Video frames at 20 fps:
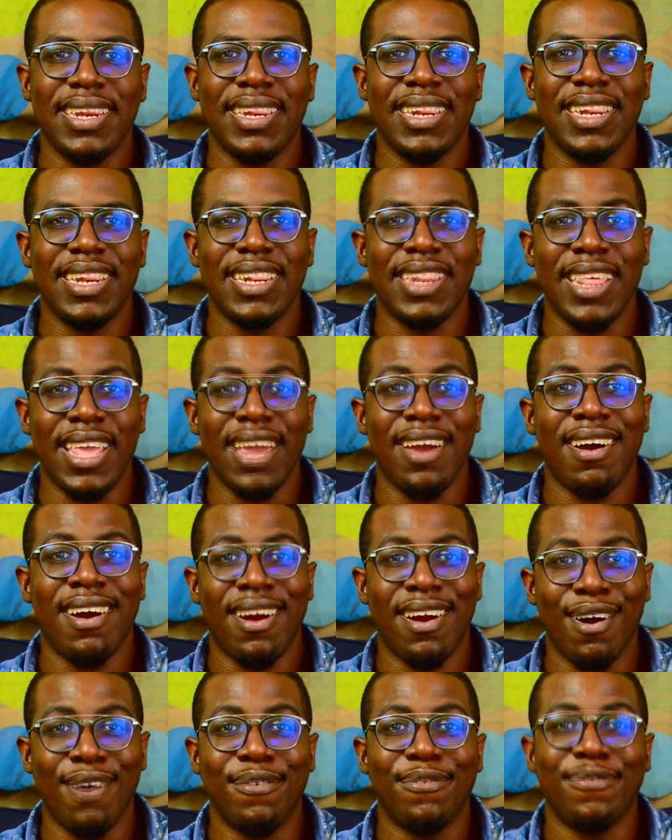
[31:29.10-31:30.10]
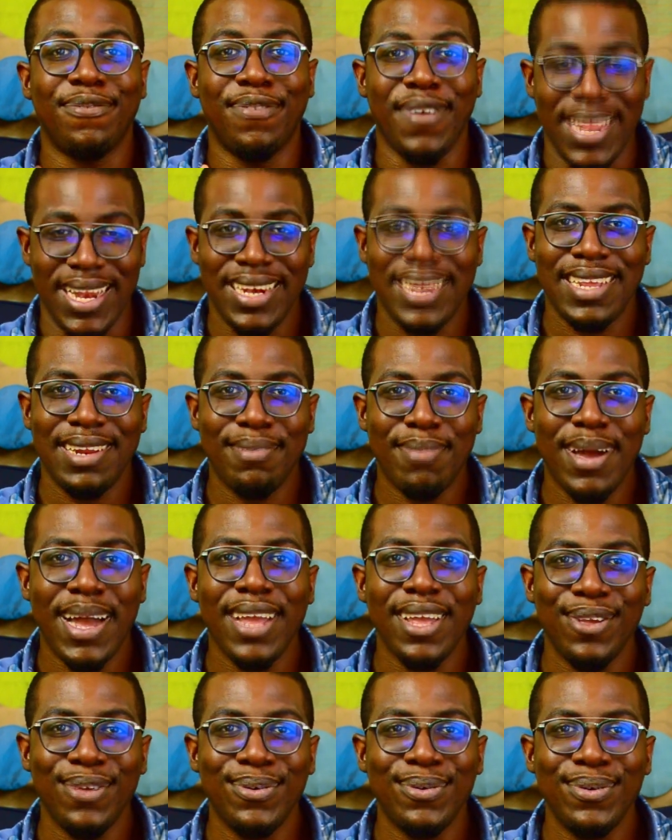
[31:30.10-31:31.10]
they are offended by
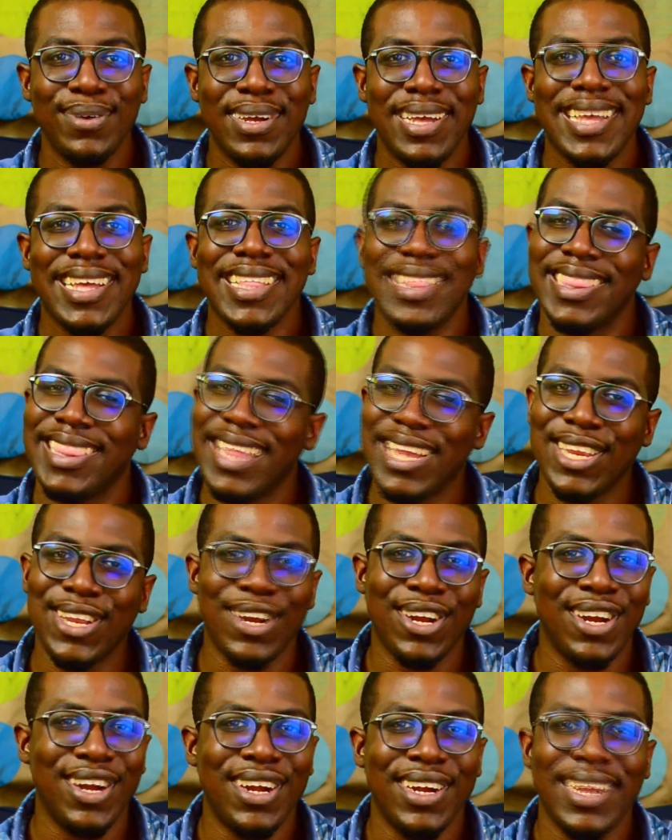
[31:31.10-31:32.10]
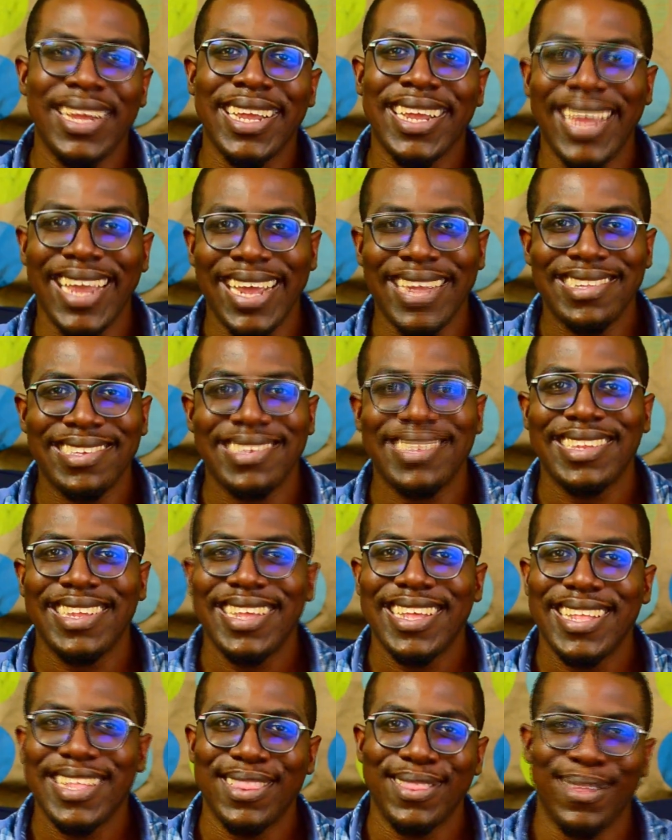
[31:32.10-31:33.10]
you, then you're gonna get
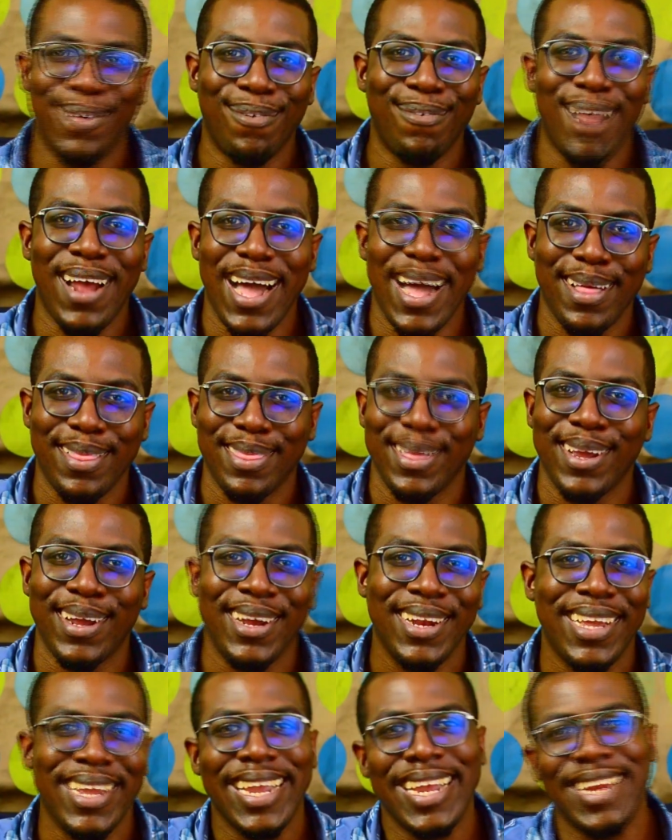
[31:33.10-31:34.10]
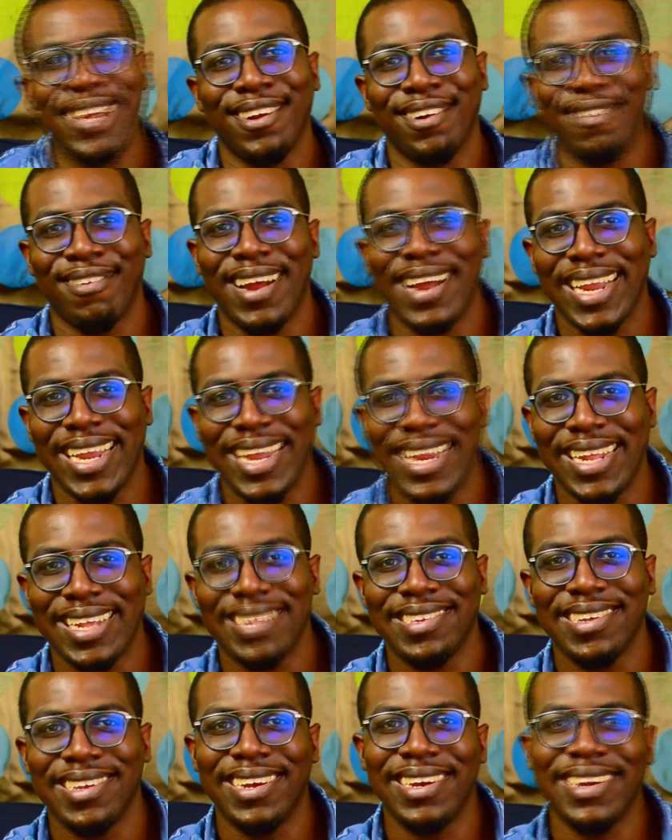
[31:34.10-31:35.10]
the wrath, you're gonna get the crankiness,
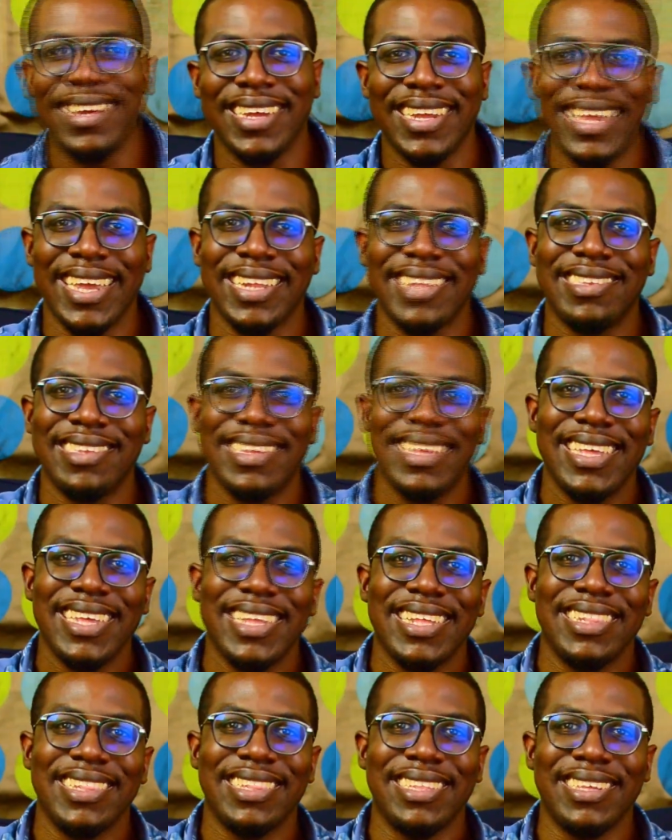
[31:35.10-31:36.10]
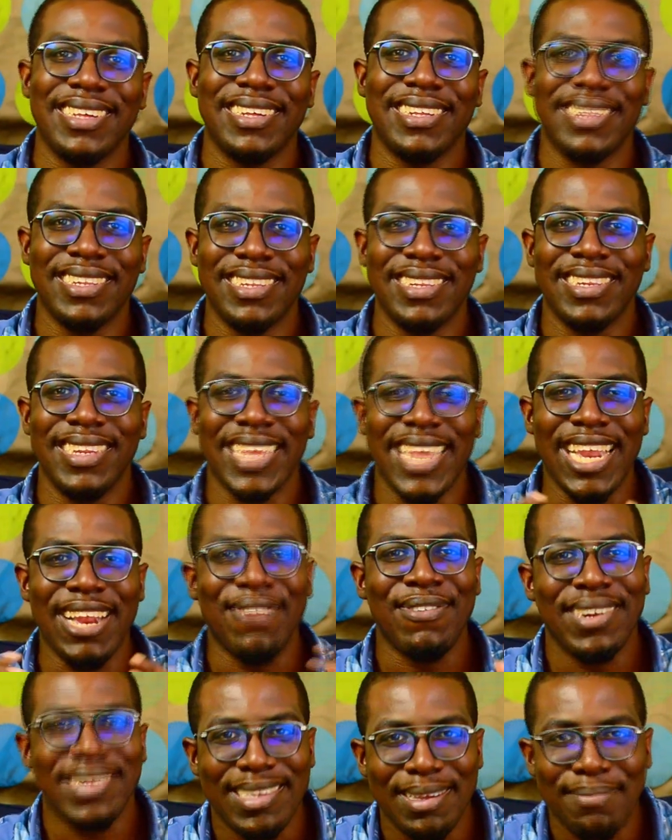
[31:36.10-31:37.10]
you're gonna get the
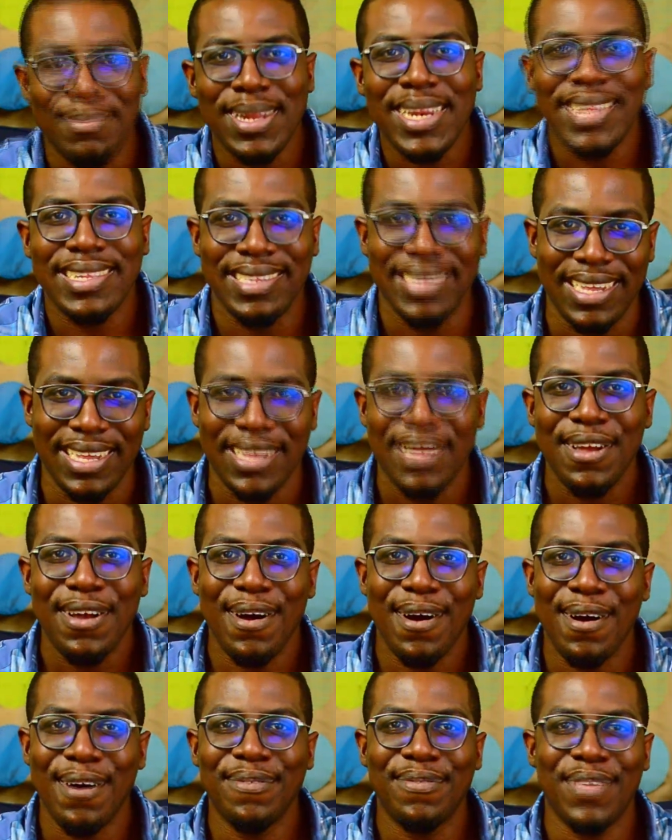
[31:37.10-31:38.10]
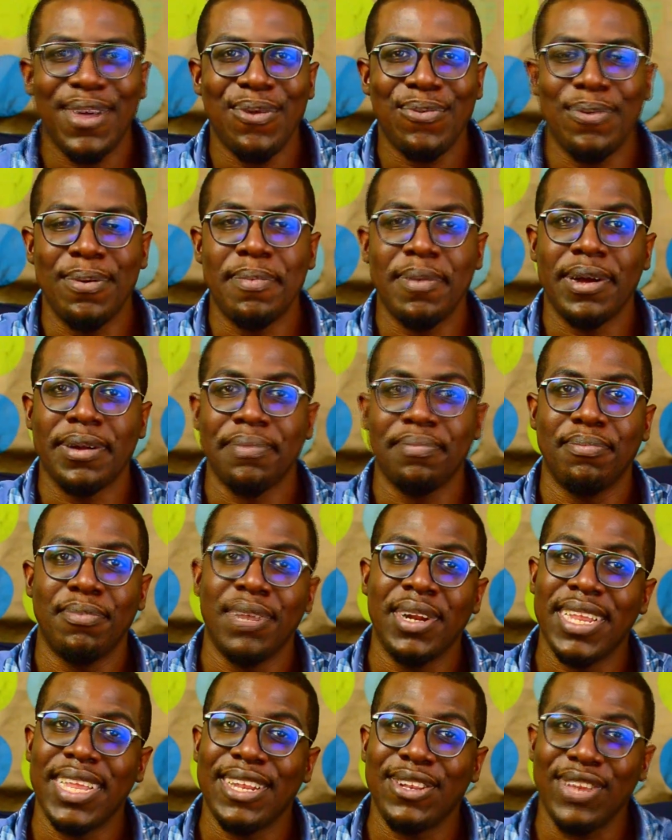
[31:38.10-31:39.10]
irritability of that woman.
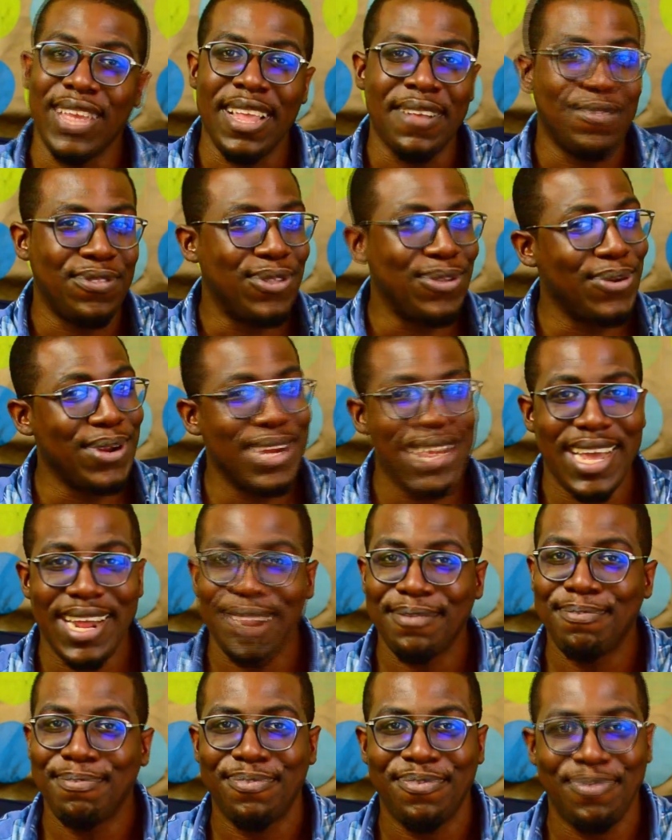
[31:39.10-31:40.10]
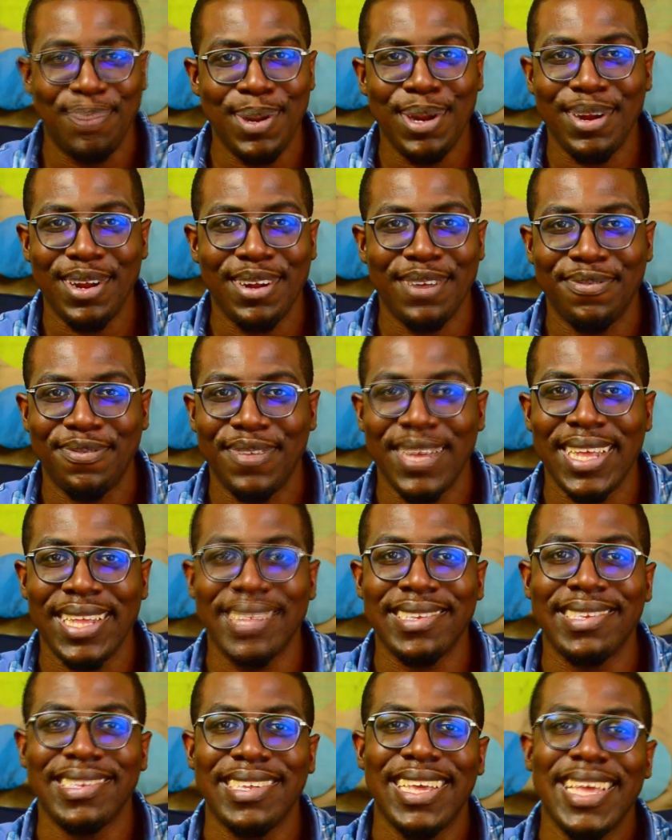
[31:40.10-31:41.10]
But if during that period phase